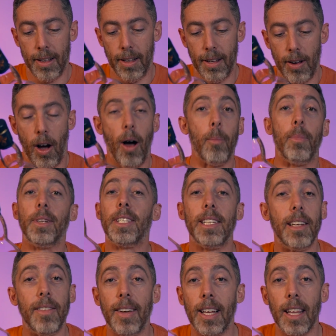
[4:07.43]
you know, I'm
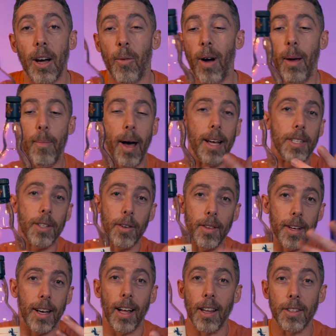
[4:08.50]
perceiving it that way based on
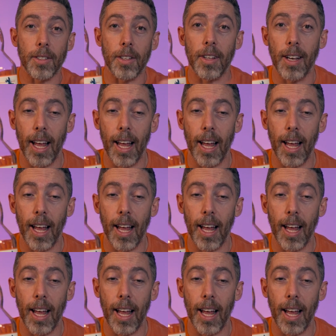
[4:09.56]
the colors on the